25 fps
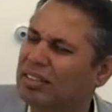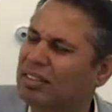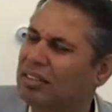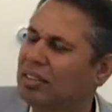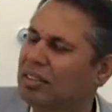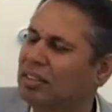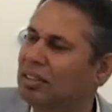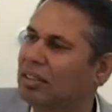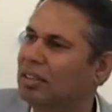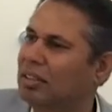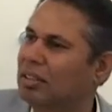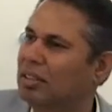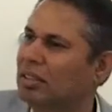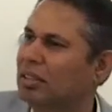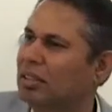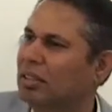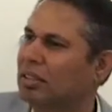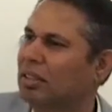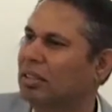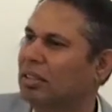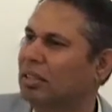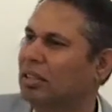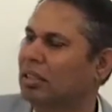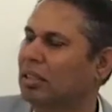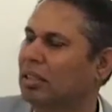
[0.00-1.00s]

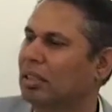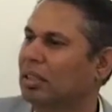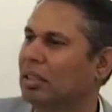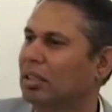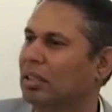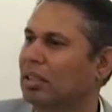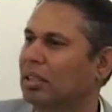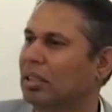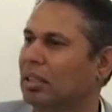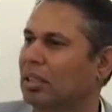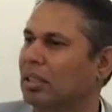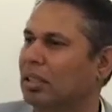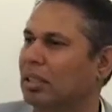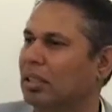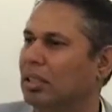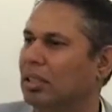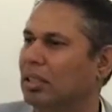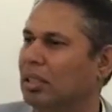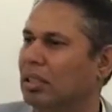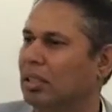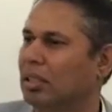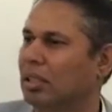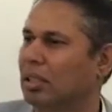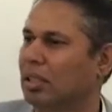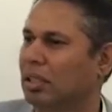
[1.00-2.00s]

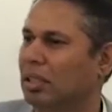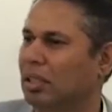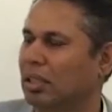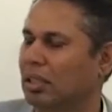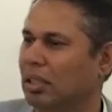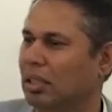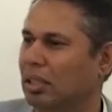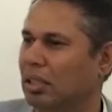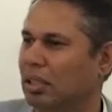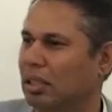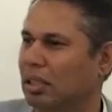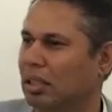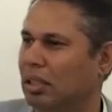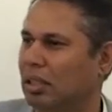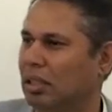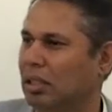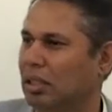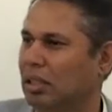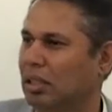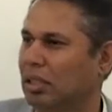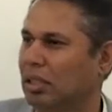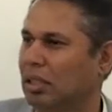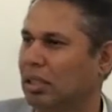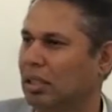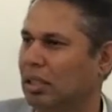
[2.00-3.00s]

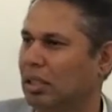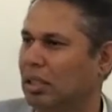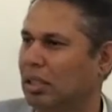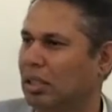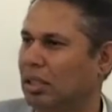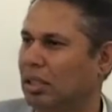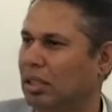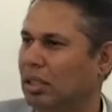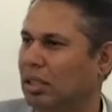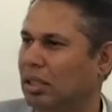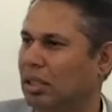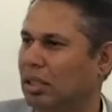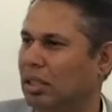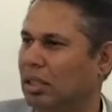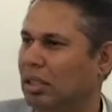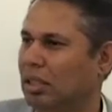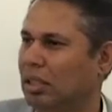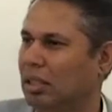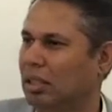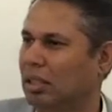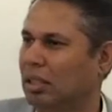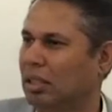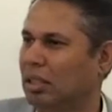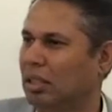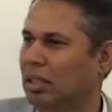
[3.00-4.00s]

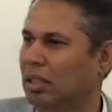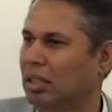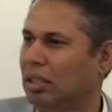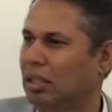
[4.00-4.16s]
(silence)